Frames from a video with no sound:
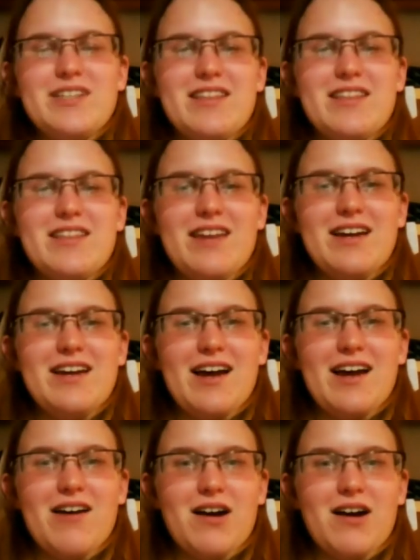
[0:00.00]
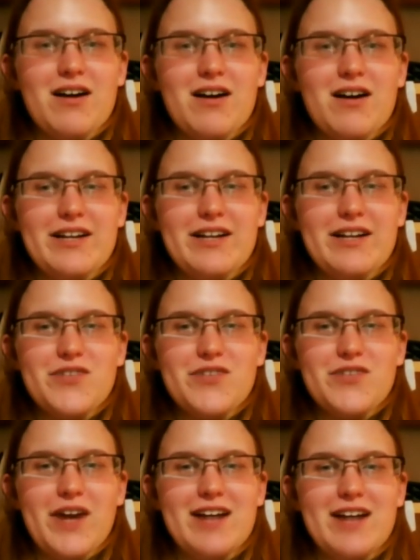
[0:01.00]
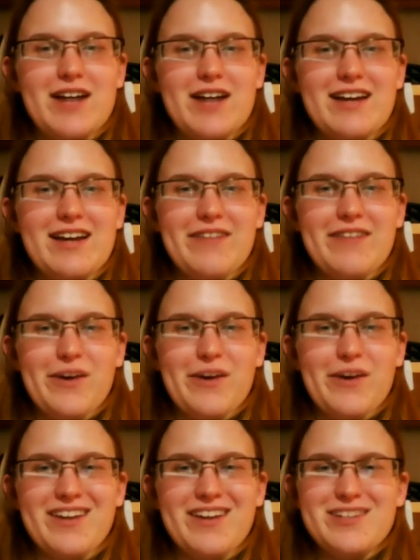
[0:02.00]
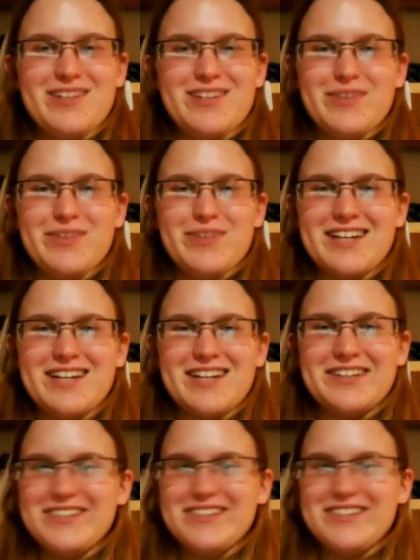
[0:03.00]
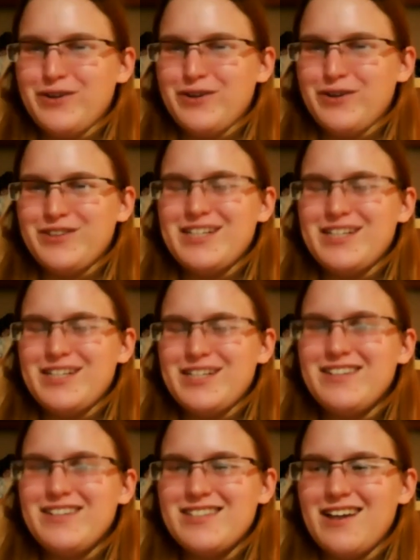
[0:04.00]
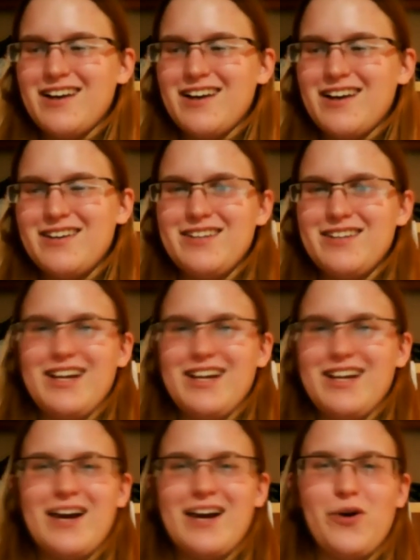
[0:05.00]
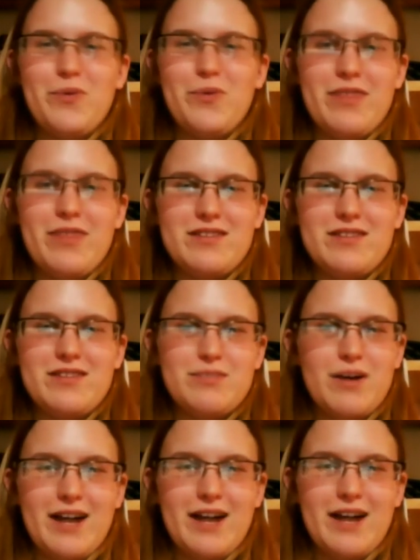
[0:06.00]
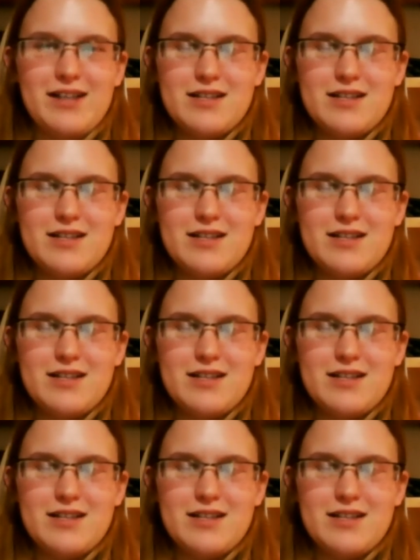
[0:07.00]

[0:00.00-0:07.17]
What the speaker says: thank our audience for hanging in there with us with the technical difficulties. I hope this podcast has